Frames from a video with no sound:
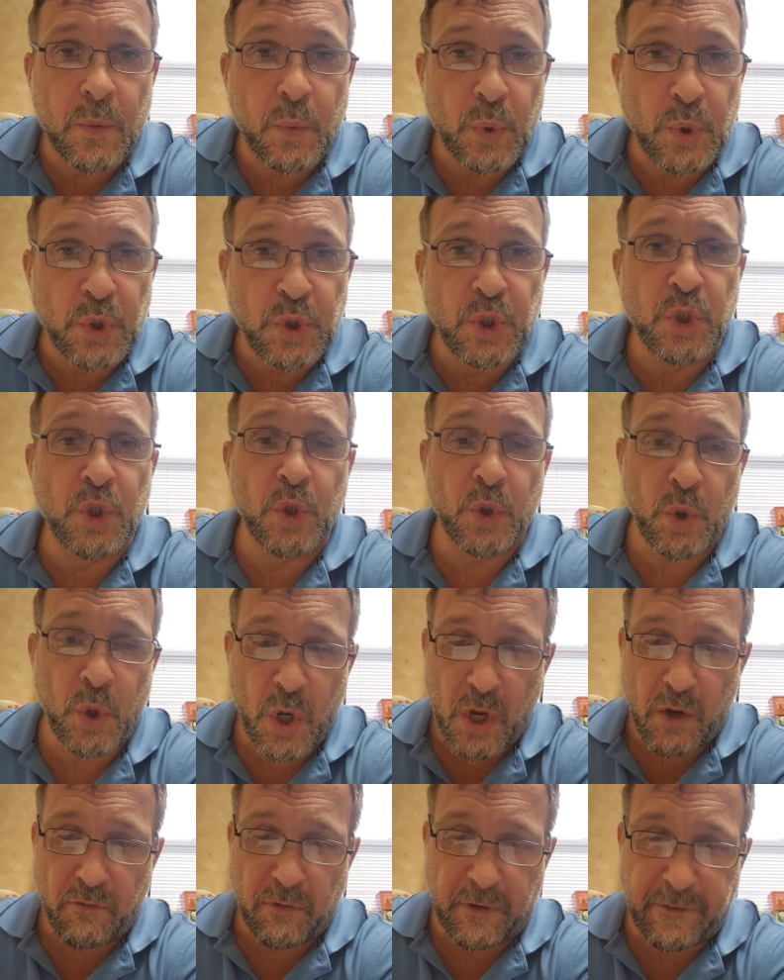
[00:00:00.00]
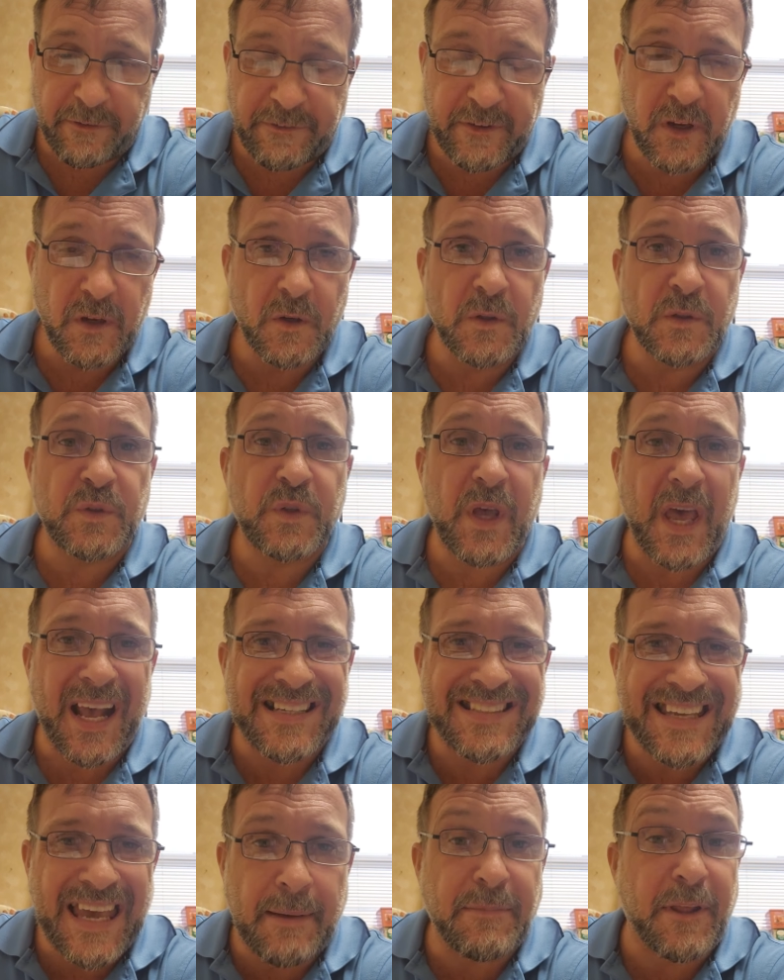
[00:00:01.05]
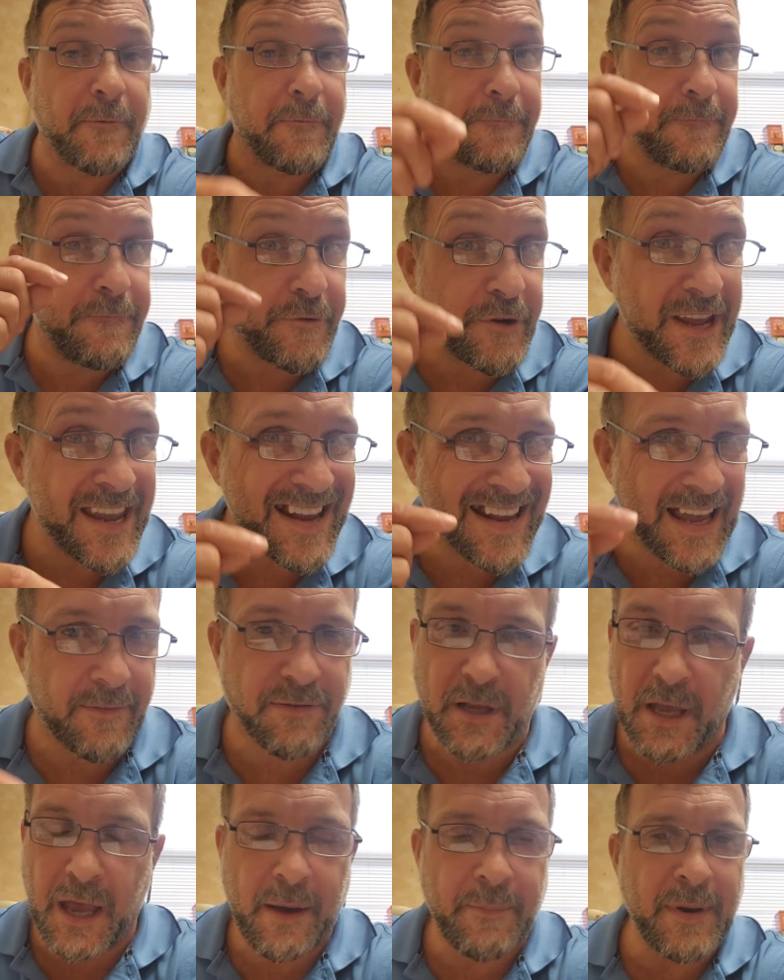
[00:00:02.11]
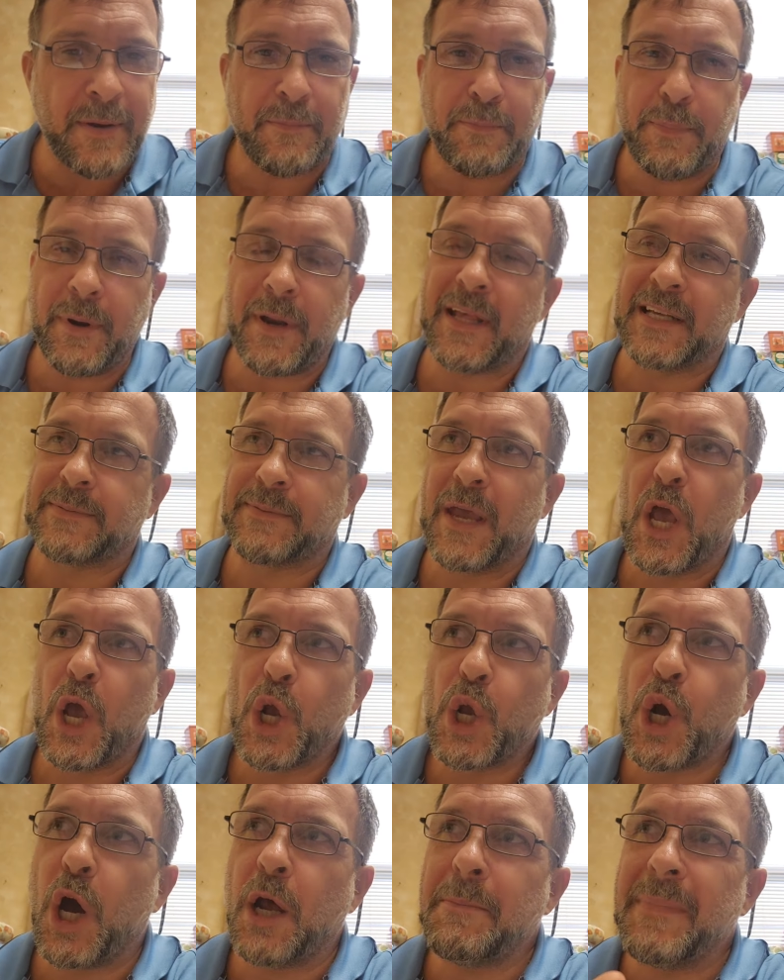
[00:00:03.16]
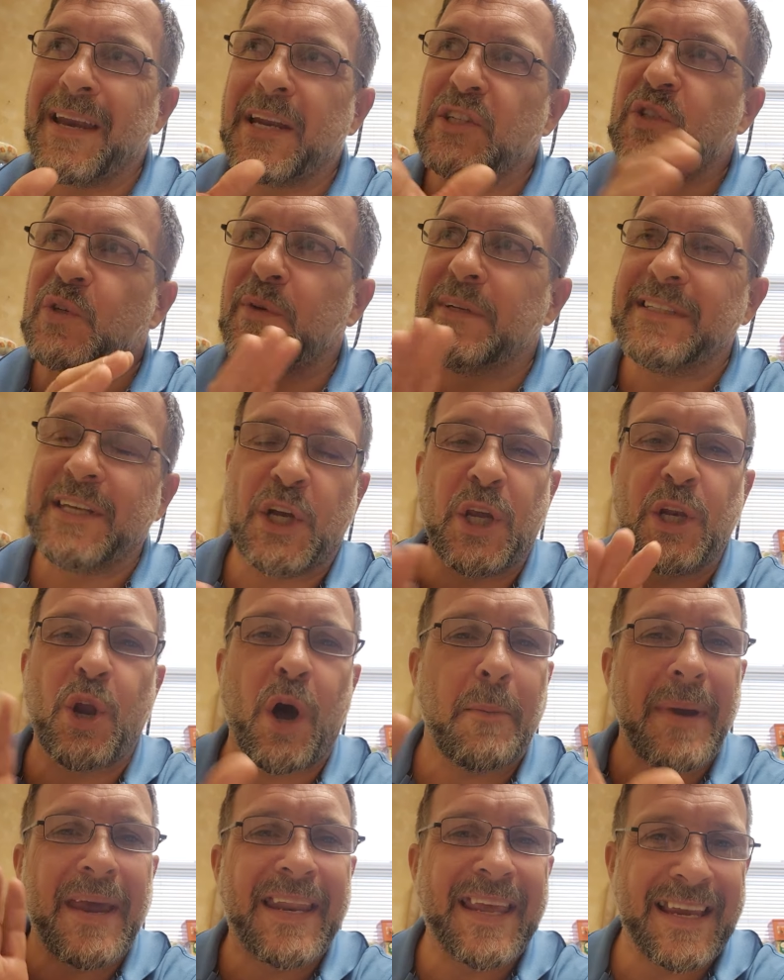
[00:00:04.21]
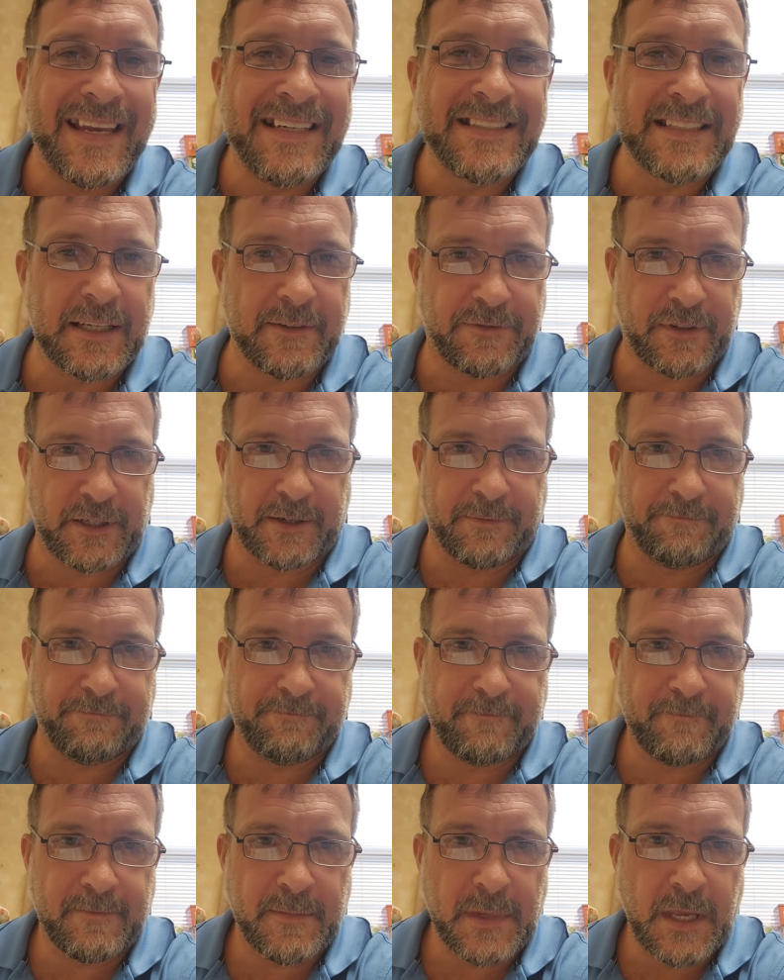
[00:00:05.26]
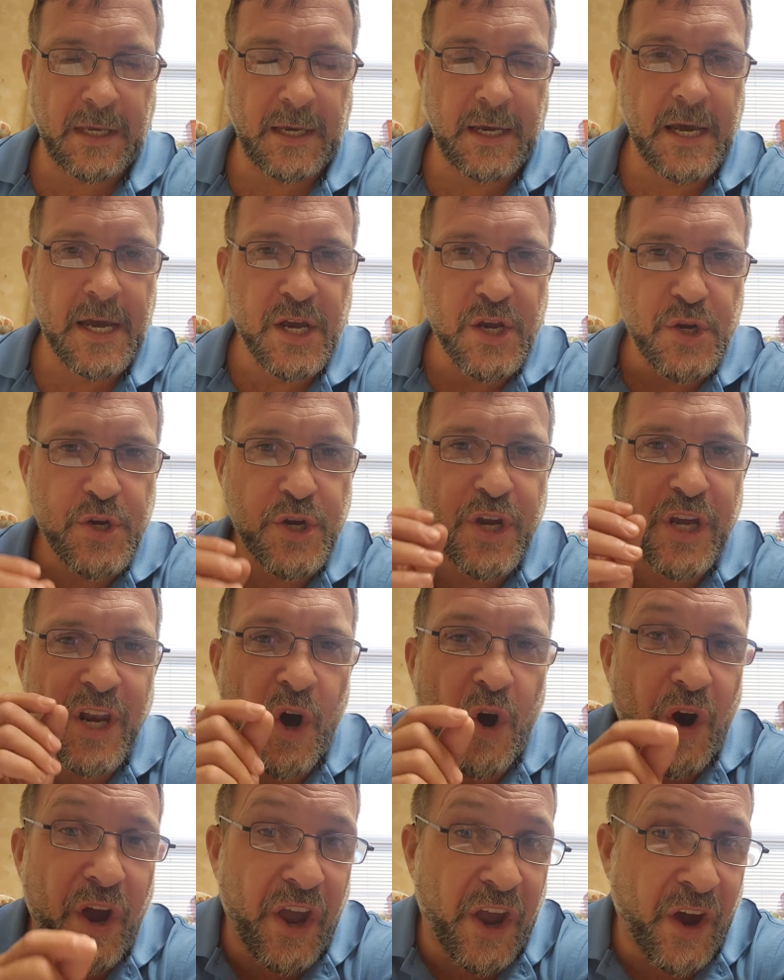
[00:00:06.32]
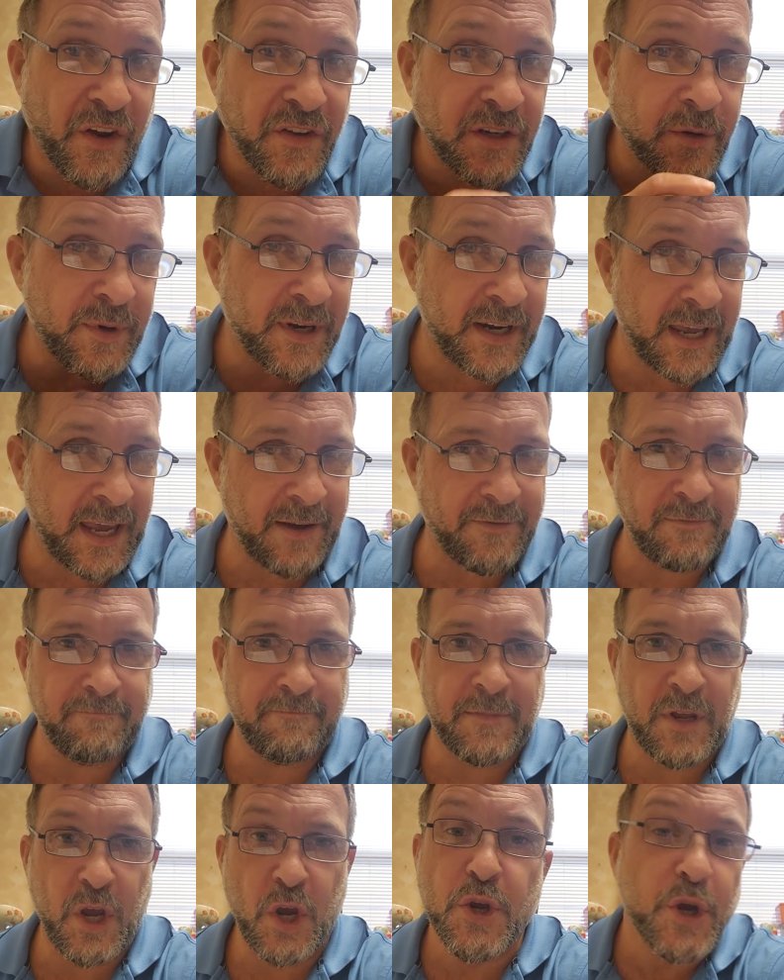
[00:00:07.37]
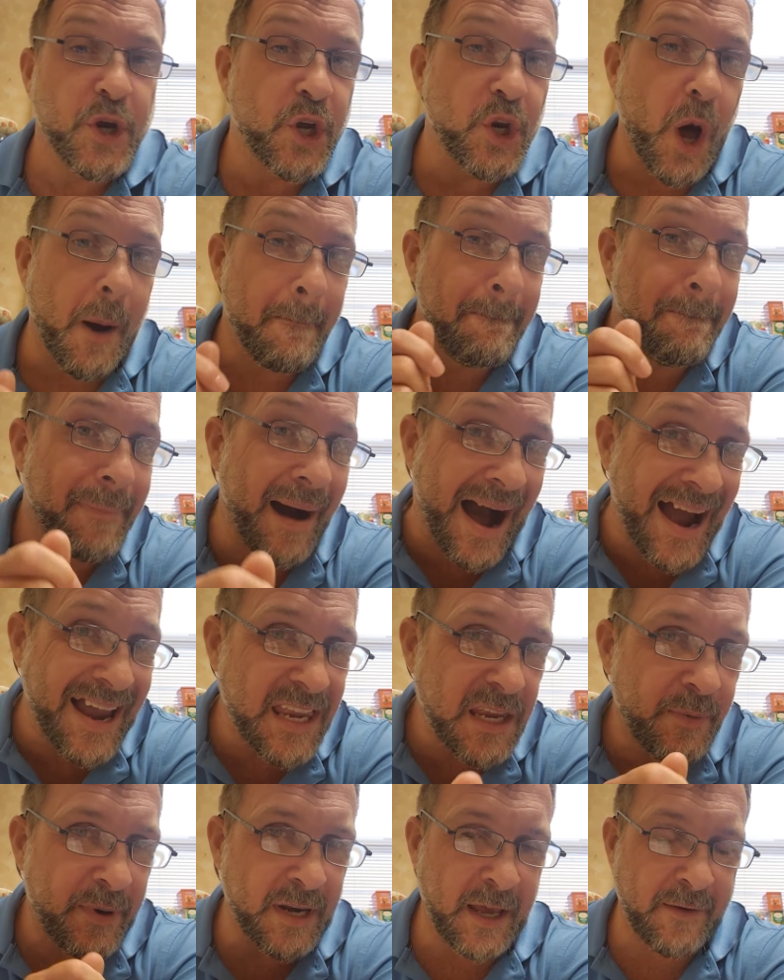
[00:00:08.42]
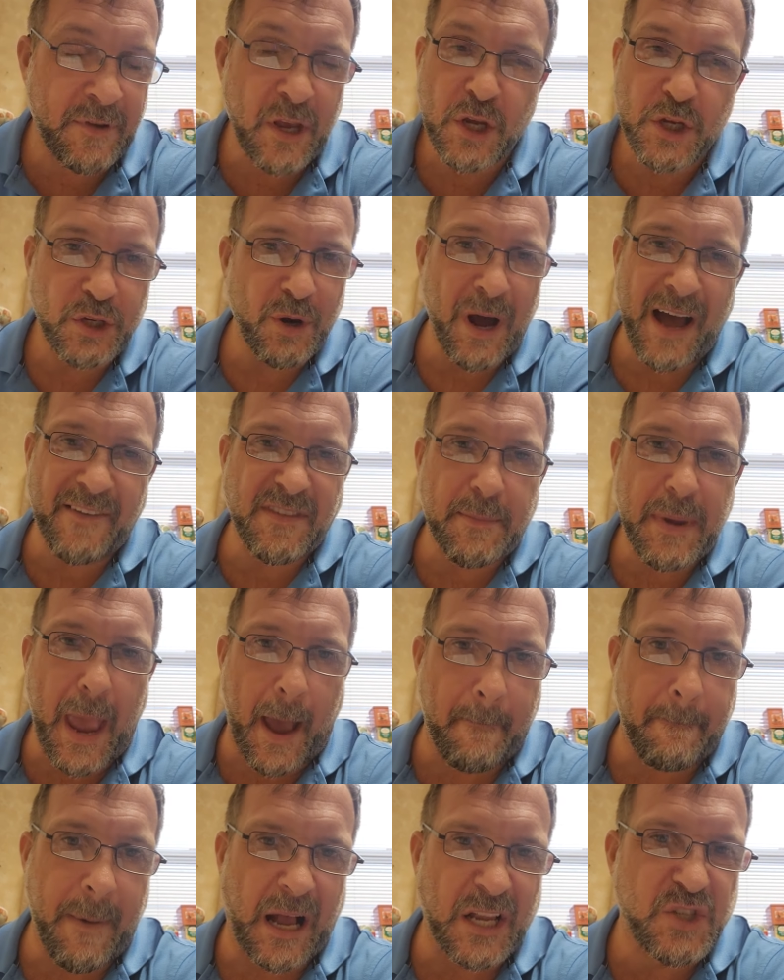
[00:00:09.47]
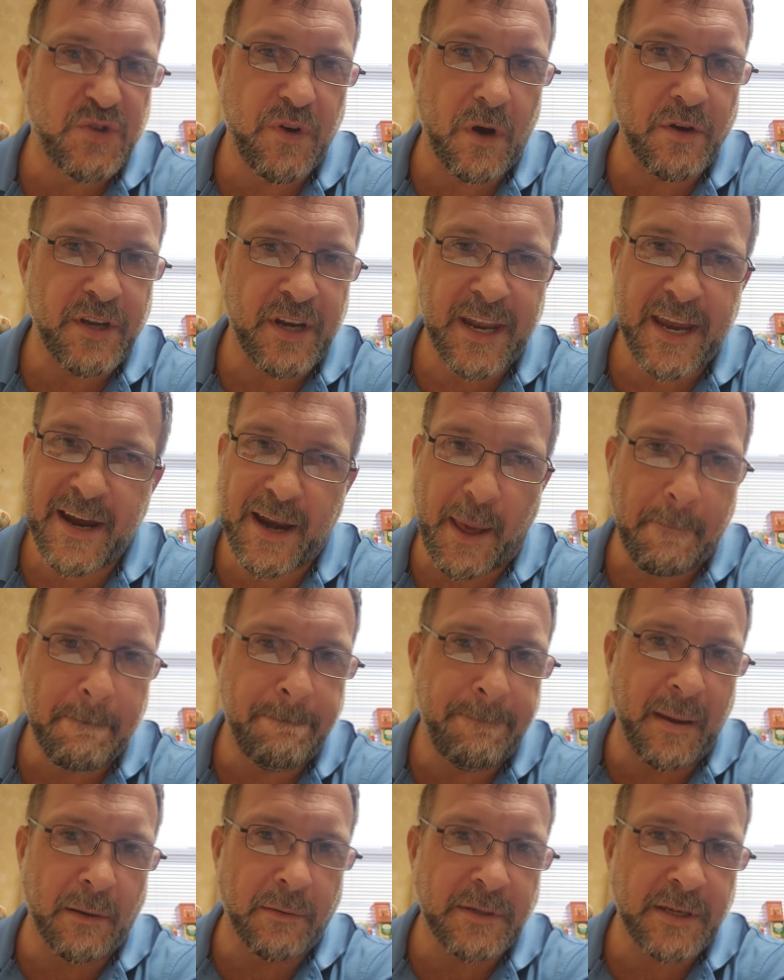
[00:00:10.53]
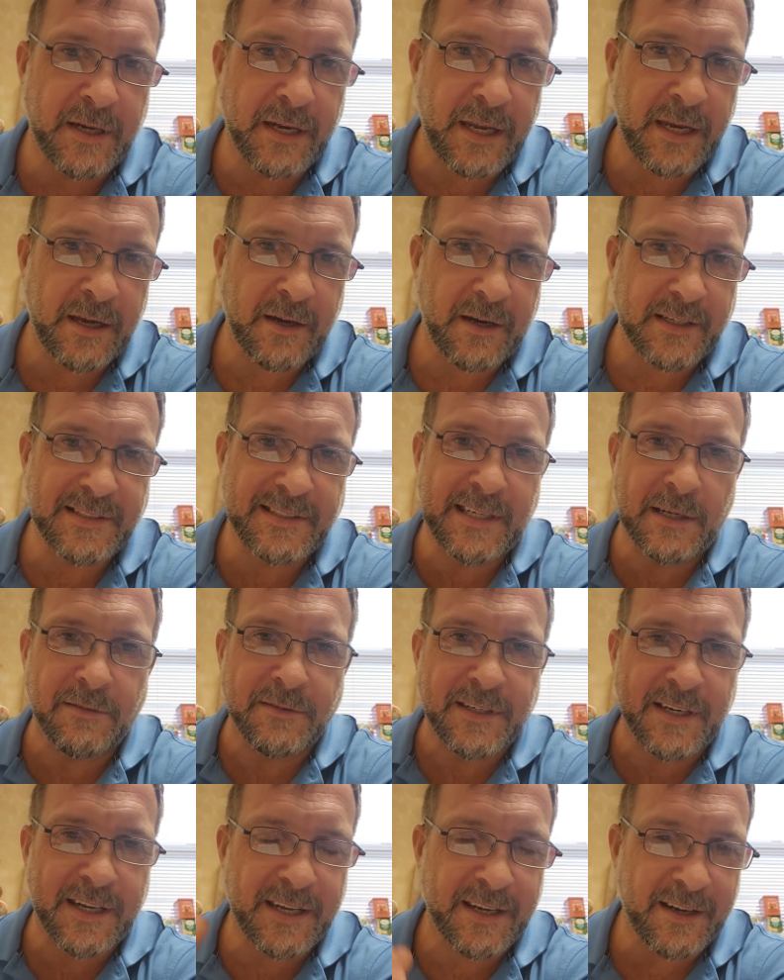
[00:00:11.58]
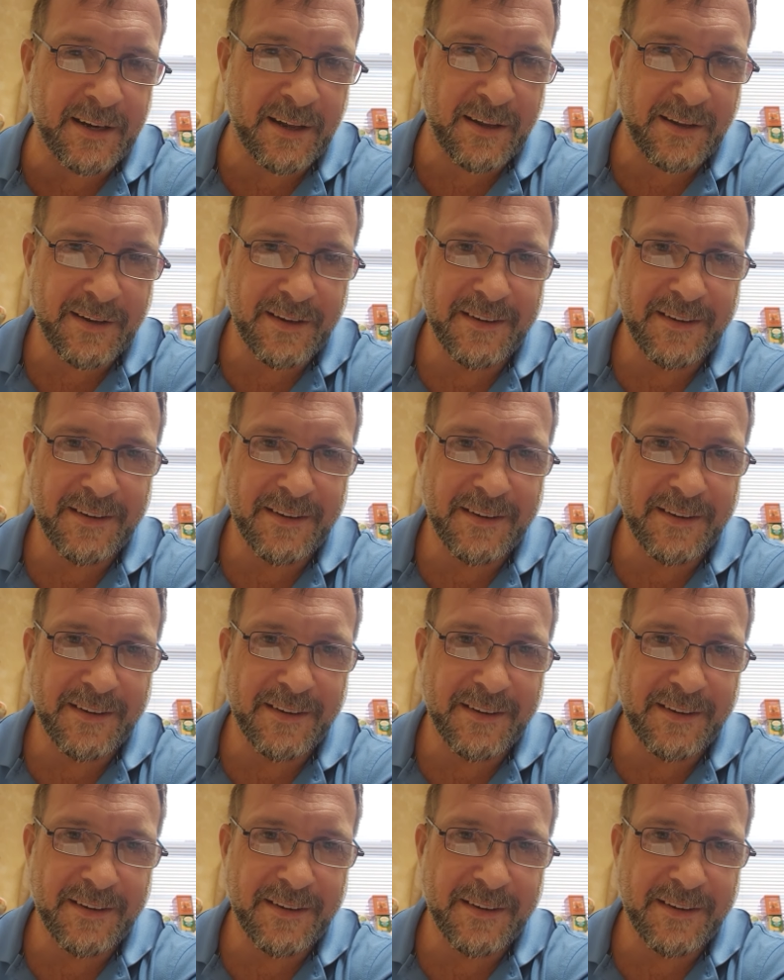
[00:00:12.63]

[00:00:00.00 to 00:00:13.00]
When you refuse to accept the free gift, I mean, put it this way, God made it so easy. He could not made it easier for you. You cannot earn your way into heaven. You cannot buy your way into heaven. You don't have to be a, a trillionaire, a billionaire, a zillionaire,